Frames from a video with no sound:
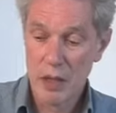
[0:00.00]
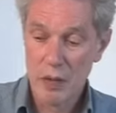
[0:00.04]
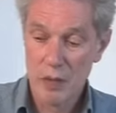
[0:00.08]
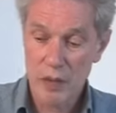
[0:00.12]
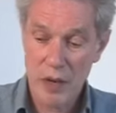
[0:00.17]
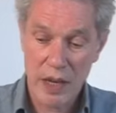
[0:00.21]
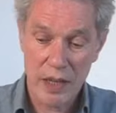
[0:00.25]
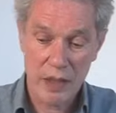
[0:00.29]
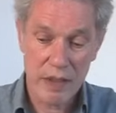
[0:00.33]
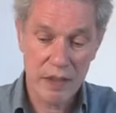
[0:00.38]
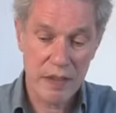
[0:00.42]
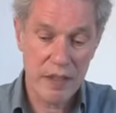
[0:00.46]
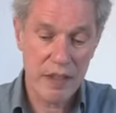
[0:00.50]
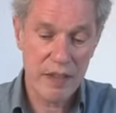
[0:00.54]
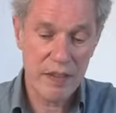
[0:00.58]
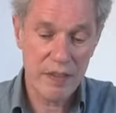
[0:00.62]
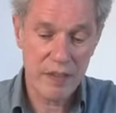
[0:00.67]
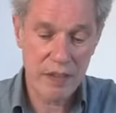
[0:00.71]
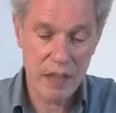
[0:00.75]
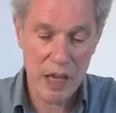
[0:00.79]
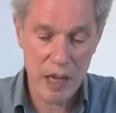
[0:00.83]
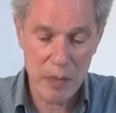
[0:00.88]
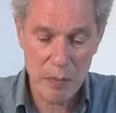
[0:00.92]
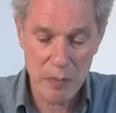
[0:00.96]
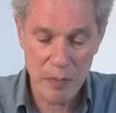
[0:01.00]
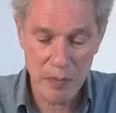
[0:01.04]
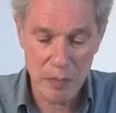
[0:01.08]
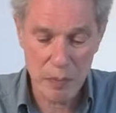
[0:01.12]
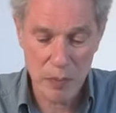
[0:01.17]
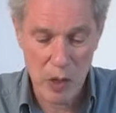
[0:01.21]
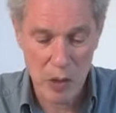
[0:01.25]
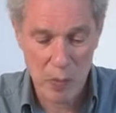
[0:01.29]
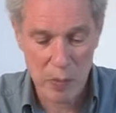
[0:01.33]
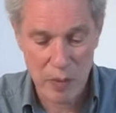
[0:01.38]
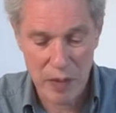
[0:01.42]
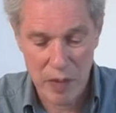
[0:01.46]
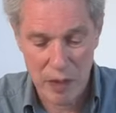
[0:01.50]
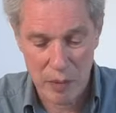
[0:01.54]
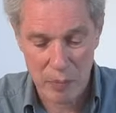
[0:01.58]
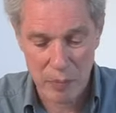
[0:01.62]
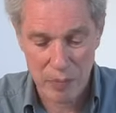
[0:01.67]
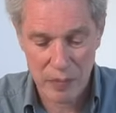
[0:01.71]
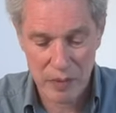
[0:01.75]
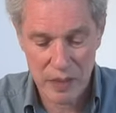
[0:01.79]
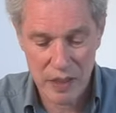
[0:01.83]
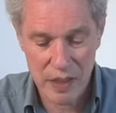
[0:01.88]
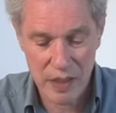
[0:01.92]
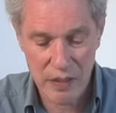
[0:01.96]
Right, this type of
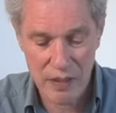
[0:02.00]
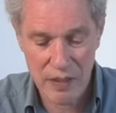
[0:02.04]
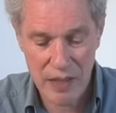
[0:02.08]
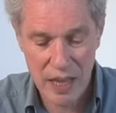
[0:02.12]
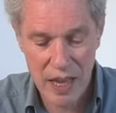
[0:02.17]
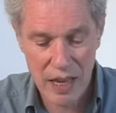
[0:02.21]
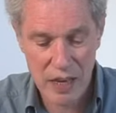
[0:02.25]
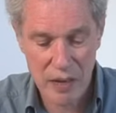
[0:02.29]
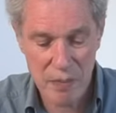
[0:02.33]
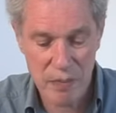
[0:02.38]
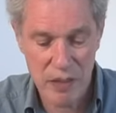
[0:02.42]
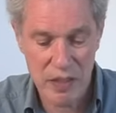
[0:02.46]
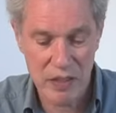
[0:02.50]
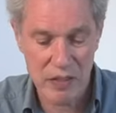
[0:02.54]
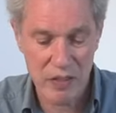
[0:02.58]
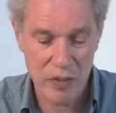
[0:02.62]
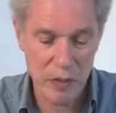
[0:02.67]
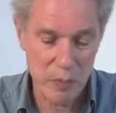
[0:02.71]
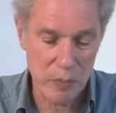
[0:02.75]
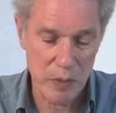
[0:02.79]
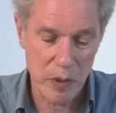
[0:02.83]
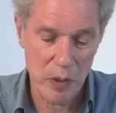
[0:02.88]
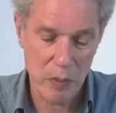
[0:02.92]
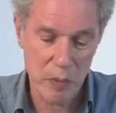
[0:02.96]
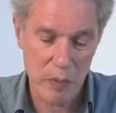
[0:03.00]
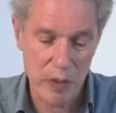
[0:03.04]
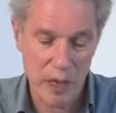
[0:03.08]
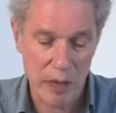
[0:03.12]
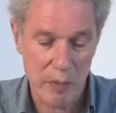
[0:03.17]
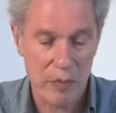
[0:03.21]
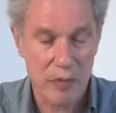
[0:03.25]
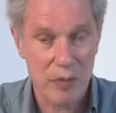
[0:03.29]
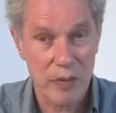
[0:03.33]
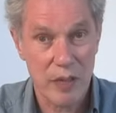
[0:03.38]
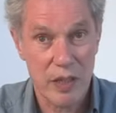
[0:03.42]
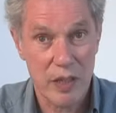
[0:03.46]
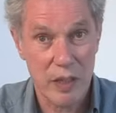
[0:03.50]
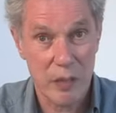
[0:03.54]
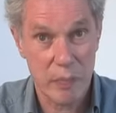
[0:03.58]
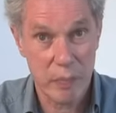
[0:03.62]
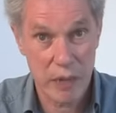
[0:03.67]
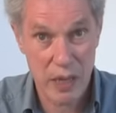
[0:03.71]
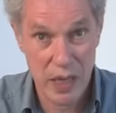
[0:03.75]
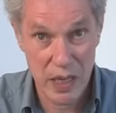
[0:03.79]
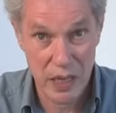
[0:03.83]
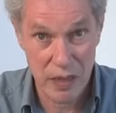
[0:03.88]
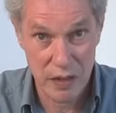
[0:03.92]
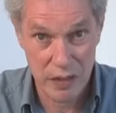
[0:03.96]
pop-up, these elementary pop-ups, when the
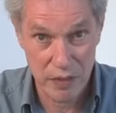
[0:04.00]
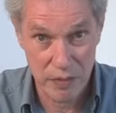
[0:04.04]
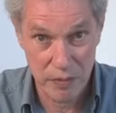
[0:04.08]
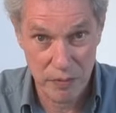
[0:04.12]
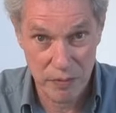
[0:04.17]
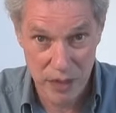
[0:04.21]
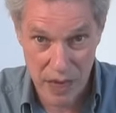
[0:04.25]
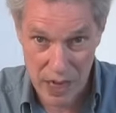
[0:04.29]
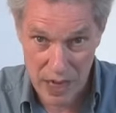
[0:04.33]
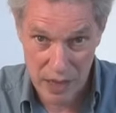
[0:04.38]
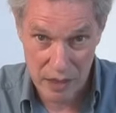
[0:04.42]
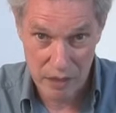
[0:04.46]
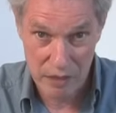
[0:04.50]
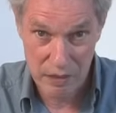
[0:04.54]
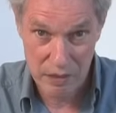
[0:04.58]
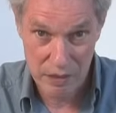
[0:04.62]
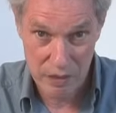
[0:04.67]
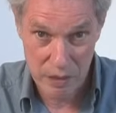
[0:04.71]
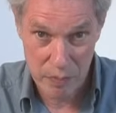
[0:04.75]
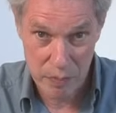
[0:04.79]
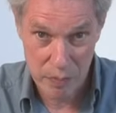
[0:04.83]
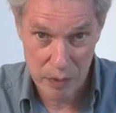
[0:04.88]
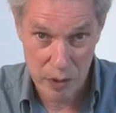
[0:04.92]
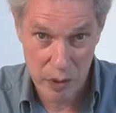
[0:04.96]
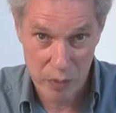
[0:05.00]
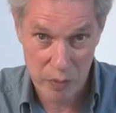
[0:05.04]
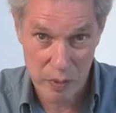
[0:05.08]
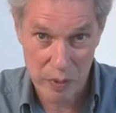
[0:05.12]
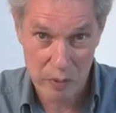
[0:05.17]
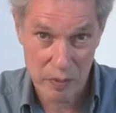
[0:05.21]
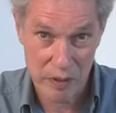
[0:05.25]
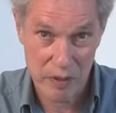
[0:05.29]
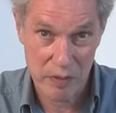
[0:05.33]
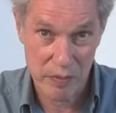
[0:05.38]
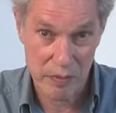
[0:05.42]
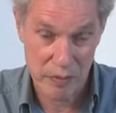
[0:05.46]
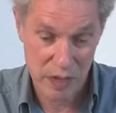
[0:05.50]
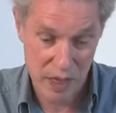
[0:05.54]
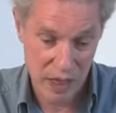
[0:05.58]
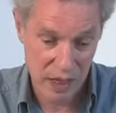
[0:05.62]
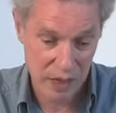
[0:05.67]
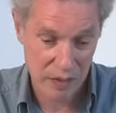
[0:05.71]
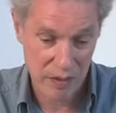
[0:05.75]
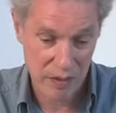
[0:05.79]
page is flat, the pop-up is flat.